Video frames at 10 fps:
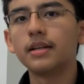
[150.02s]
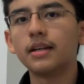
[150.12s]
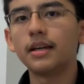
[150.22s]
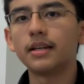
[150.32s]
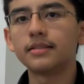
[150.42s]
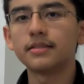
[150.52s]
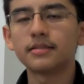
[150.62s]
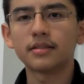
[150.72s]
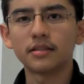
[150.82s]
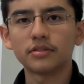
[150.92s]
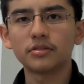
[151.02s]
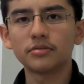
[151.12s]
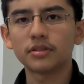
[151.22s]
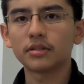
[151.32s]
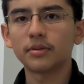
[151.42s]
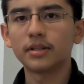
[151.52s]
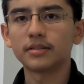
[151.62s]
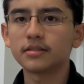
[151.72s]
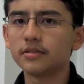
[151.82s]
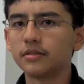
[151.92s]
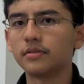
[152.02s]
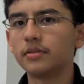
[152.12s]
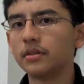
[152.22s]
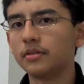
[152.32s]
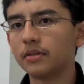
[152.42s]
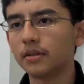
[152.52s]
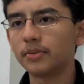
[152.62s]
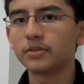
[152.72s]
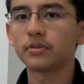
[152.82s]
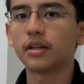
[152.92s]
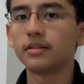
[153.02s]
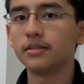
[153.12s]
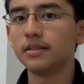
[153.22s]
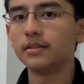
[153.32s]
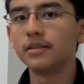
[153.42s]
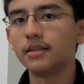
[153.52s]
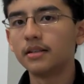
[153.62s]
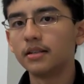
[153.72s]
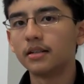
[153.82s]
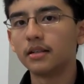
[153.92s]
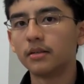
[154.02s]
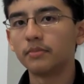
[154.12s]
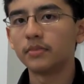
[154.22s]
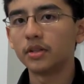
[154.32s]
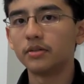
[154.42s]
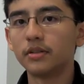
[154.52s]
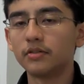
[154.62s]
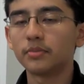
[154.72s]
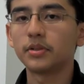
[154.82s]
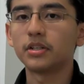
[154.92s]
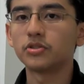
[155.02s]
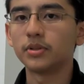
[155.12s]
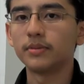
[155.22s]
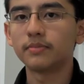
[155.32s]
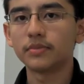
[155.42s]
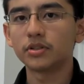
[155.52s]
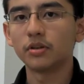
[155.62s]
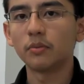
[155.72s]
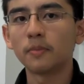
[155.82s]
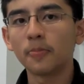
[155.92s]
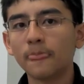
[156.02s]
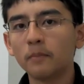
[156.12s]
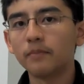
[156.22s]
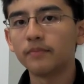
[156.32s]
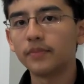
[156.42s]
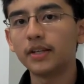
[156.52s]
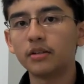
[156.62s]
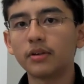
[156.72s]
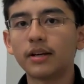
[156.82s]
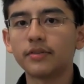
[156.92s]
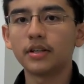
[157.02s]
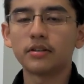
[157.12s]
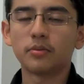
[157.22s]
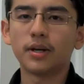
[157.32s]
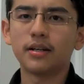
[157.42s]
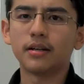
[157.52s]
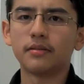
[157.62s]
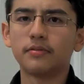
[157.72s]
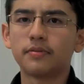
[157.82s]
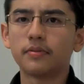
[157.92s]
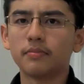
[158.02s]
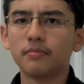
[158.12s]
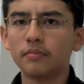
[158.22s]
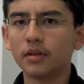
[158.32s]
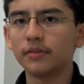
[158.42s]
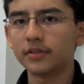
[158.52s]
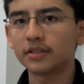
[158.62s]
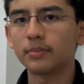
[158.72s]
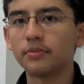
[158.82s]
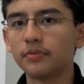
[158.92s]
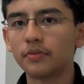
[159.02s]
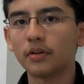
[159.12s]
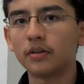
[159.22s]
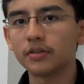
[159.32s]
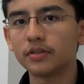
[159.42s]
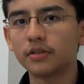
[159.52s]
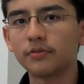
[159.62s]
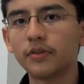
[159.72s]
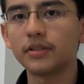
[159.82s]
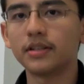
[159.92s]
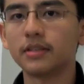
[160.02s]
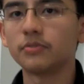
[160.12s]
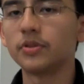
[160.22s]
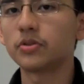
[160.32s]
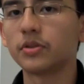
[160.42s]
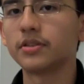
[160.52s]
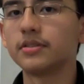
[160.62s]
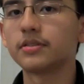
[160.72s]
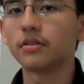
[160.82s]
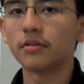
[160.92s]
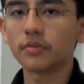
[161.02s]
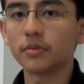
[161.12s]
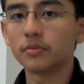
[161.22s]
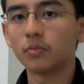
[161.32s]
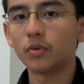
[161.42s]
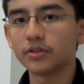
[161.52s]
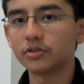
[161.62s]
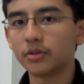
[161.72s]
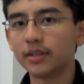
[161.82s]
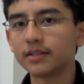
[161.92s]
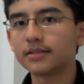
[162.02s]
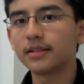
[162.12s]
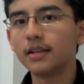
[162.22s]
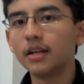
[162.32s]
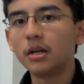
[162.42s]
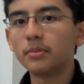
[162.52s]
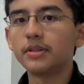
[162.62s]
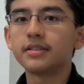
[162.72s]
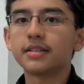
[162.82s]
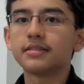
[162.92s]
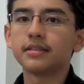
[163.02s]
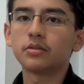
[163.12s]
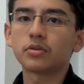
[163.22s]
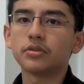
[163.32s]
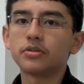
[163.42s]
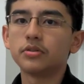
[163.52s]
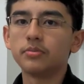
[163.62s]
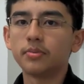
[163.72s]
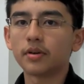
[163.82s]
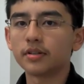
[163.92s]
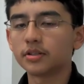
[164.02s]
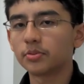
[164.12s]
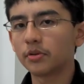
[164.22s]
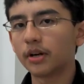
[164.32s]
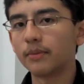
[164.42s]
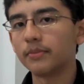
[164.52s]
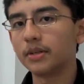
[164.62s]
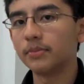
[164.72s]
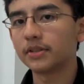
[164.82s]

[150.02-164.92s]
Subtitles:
And since the students otherwise, this is in a place with a lot of need, in a developing country, so they don't have any other way of this type of all this funding and resources. So everyone wants to join this. But he says that in order to be part of this program, they